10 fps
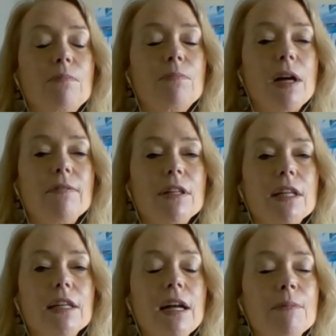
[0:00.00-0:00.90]

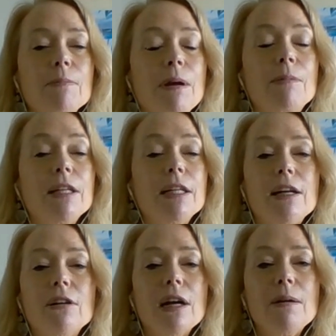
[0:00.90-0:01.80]
privately i mean publicly
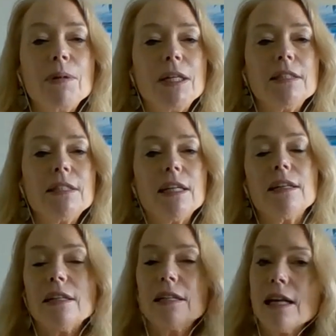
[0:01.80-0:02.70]
held companies that
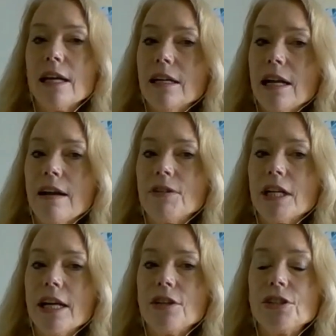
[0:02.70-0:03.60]
that have to
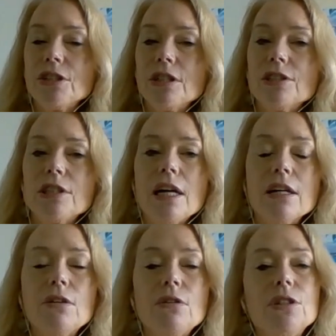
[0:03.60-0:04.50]
cater to their
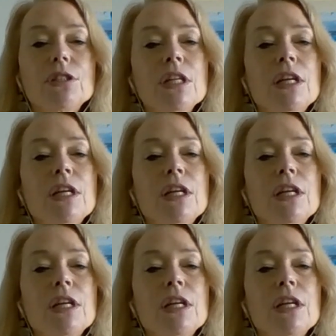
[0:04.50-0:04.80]
stockholders